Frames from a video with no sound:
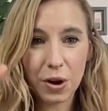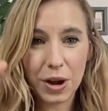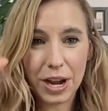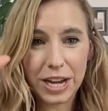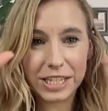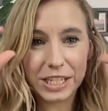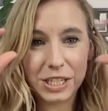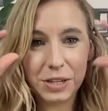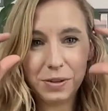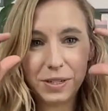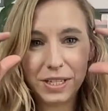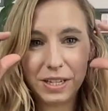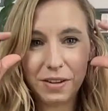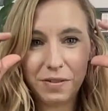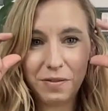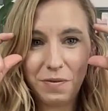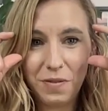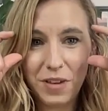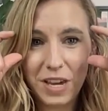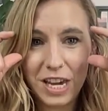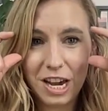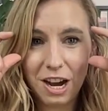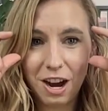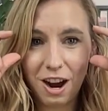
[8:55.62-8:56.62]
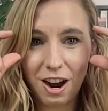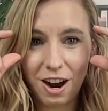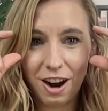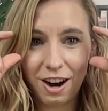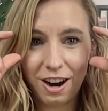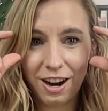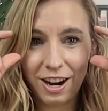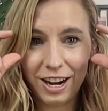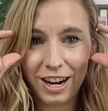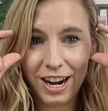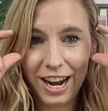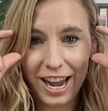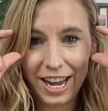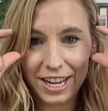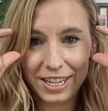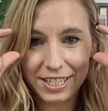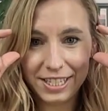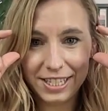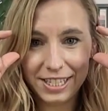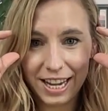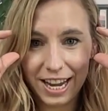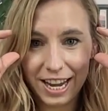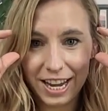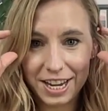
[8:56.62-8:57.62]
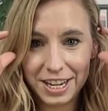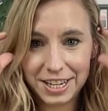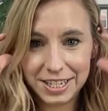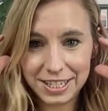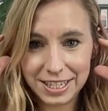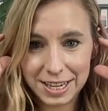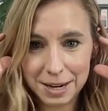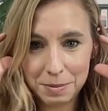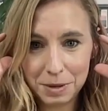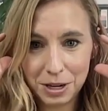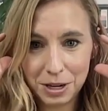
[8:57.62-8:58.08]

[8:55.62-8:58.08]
Okay, so it's a VR headset